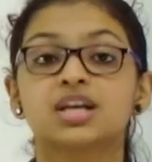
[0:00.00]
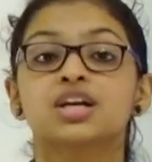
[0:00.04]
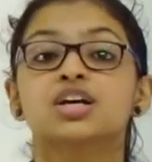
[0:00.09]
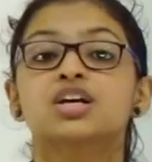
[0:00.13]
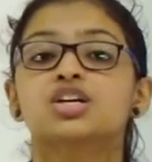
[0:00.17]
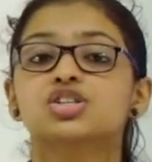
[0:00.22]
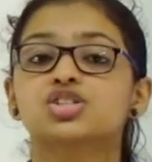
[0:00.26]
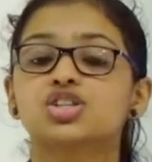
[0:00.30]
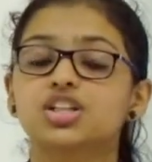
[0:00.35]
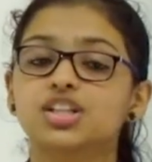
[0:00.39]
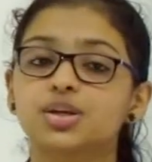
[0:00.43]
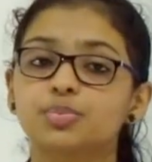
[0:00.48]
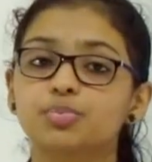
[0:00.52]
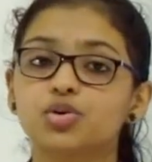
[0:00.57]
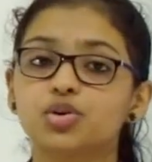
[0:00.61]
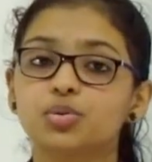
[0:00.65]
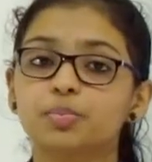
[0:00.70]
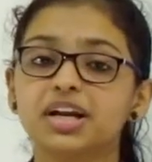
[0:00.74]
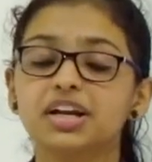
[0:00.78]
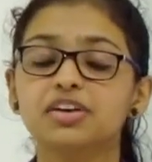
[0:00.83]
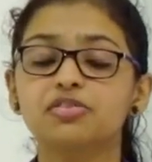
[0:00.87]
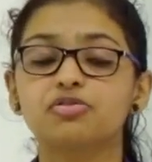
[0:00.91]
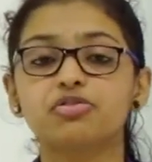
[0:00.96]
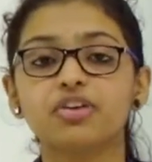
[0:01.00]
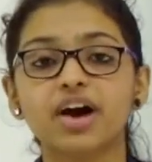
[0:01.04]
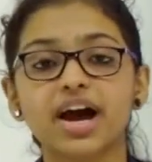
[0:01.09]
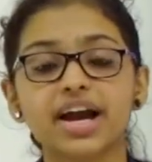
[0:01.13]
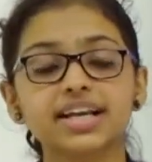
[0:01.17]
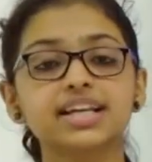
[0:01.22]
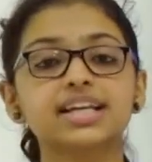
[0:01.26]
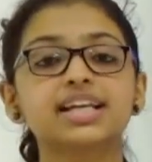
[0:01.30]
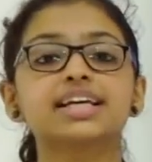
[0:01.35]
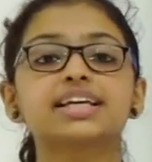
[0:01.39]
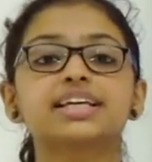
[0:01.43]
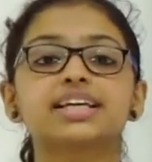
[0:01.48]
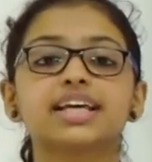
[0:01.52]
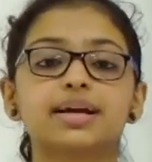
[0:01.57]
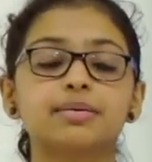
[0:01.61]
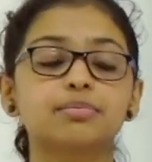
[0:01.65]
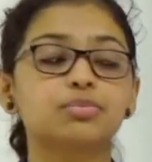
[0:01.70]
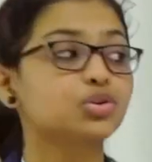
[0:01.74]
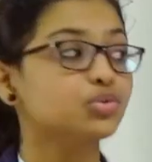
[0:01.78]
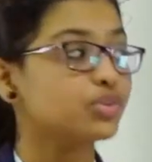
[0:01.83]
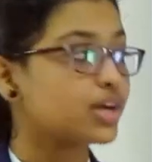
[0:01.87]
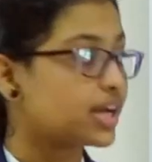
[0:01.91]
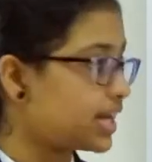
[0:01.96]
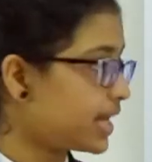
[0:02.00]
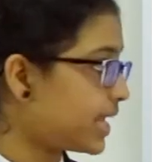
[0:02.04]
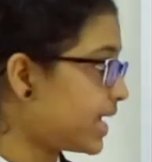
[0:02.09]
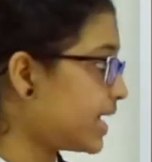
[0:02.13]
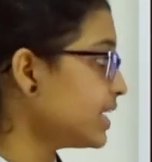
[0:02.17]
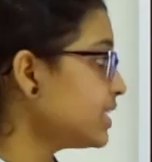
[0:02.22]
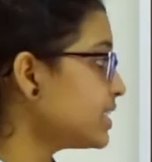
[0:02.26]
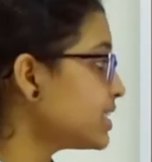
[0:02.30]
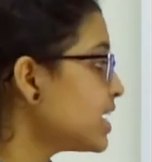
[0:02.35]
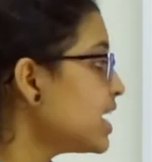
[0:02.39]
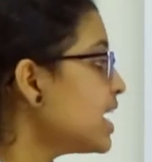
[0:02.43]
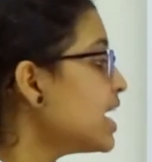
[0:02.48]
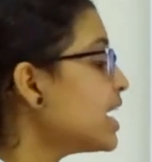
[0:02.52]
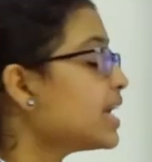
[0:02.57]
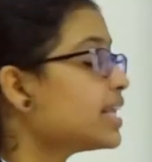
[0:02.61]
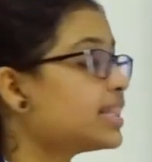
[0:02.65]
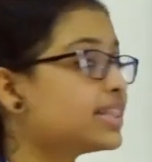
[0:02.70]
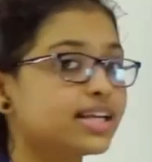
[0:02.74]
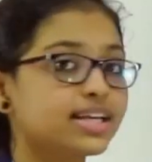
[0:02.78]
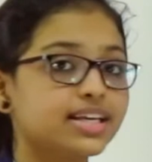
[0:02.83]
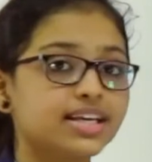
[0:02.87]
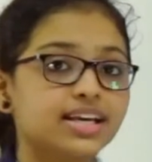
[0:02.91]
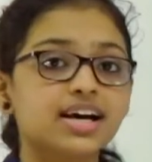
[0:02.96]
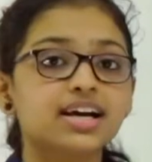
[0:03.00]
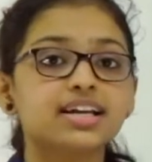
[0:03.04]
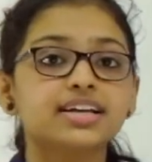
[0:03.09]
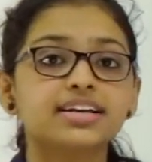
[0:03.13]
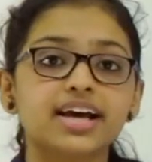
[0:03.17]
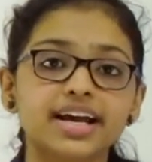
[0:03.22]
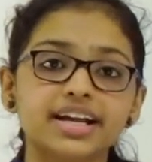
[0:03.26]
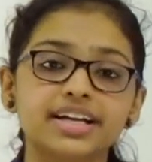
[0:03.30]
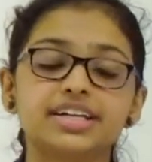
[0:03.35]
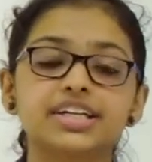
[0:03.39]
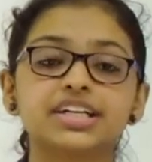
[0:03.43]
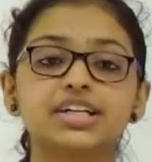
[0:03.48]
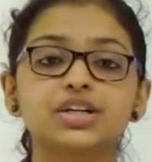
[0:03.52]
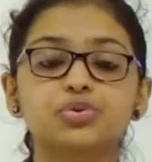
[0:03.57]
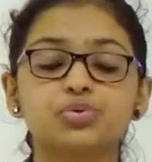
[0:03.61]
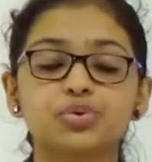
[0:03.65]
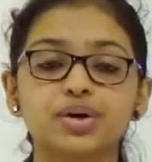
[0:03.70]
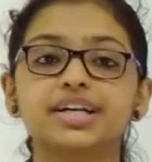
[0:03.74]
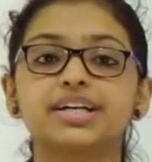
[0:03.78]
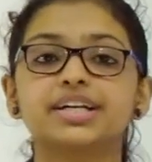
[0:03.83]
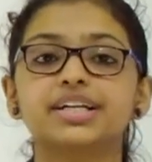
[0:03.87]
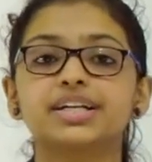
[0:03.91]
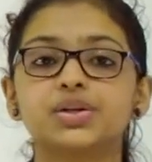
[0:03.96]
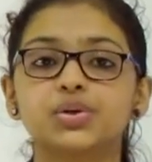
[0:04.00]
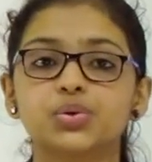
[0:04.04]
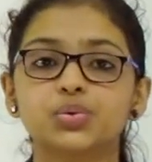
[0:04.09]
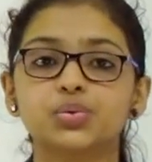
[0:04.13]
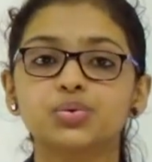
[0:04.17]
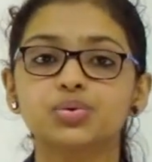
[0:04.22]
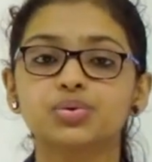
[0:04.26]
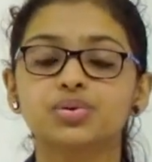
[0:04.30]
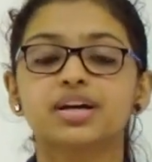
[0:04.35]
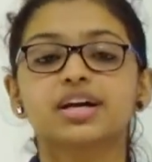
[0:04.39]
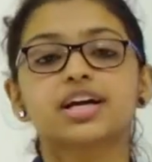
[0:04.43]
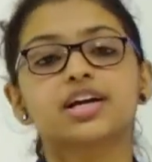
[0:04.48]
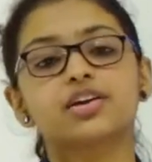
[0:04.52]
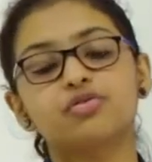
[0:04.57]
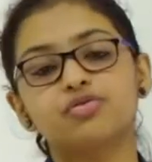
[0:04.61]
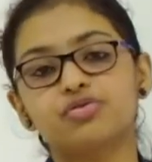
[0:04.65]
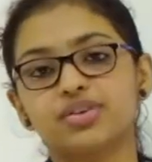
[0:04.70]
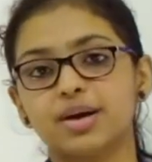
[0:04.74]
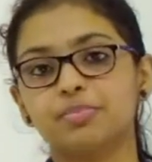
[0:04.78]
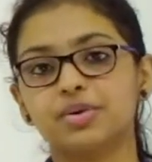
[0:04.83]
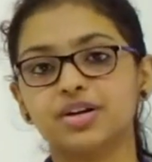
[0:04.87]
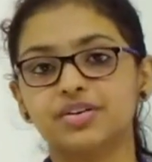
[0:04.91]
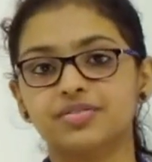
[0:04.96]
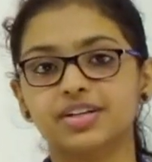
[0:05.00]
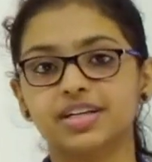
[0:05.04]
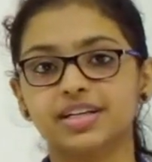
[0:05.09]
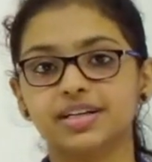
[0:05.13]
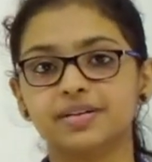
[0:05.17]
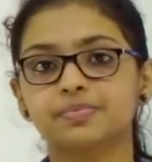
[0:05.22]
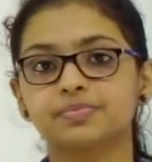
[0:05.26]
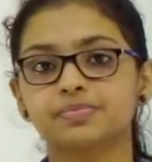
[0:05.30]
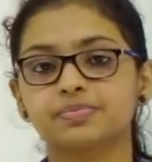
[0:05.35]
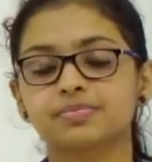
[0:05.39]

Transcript: So the movement finally came to an end in the year 1922 in February.